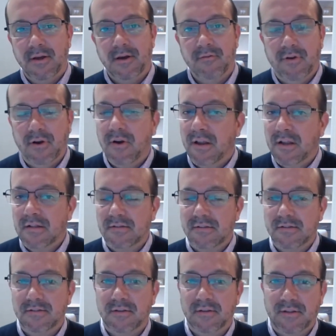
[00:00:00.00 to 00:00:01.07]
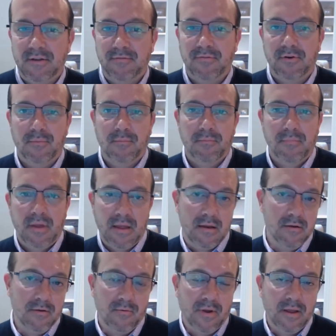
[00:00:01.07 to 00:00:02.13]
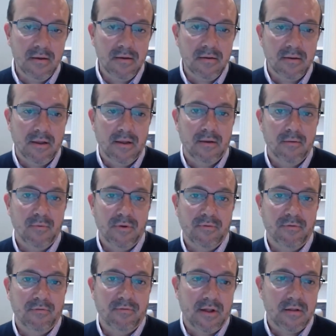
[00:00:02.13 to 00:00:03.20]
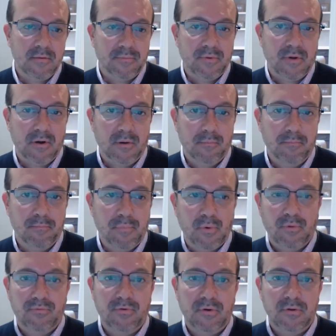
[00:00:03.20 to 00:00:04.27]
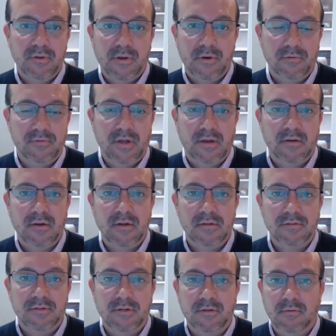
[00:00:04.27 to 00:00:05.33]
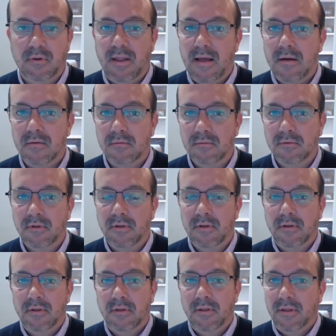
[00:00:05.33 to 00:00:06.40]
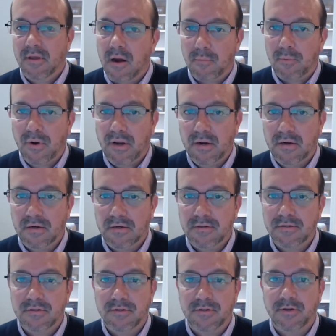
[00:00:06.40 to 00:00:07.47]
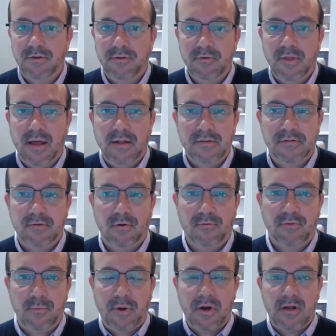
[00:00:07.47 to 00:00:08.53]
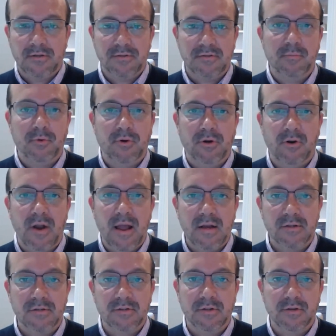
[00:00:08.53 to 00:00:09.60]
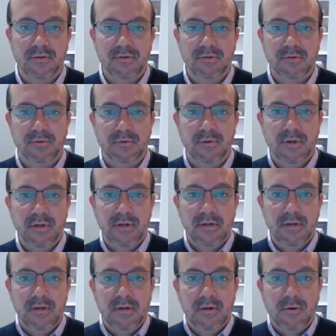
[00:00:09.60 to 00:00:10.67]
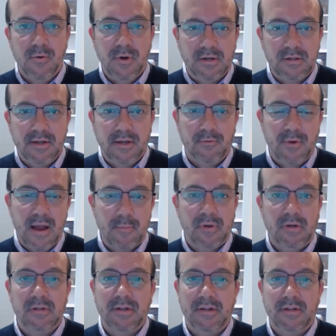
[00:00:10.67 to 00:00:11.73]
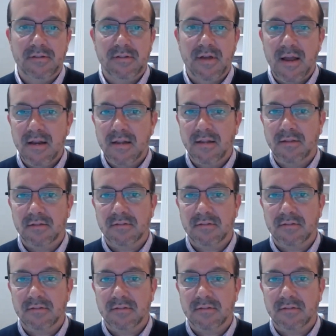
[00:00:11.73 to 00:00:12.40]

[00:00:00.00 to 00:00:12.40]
very consistently from end to end. And we've developed our portfolio of technology to allow the operators to do that. So from a customer interaction to quickly and rapidly designing the